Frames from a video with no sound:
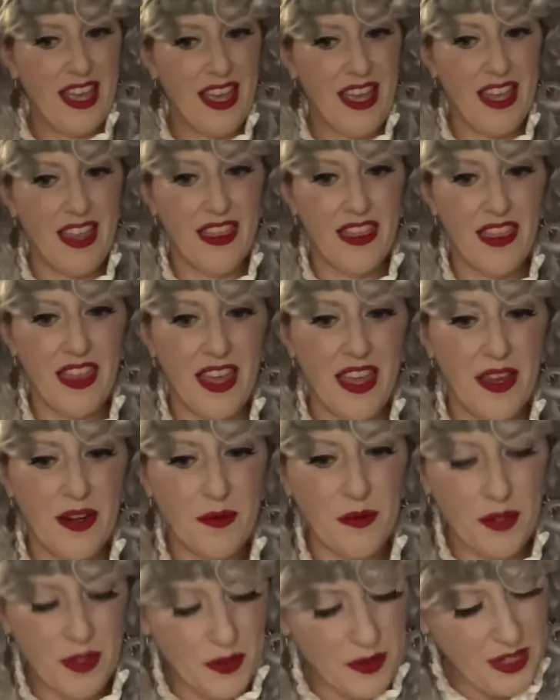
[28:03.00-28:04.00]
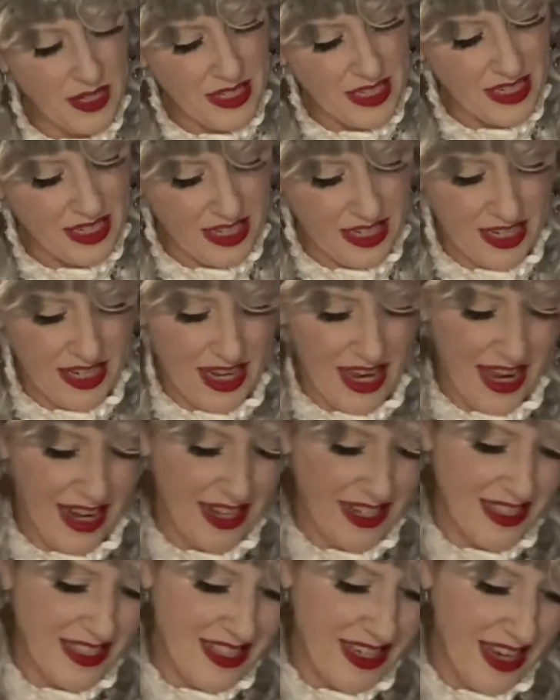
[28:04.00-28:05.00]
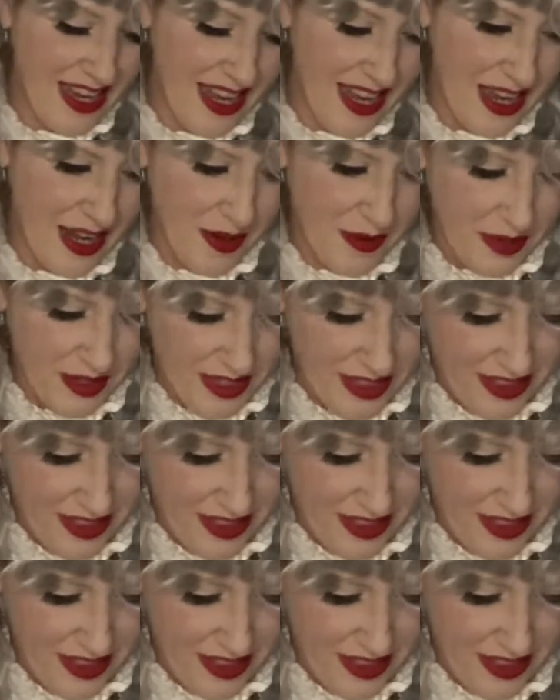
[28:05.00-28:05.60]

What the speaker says: And then we're going to connect our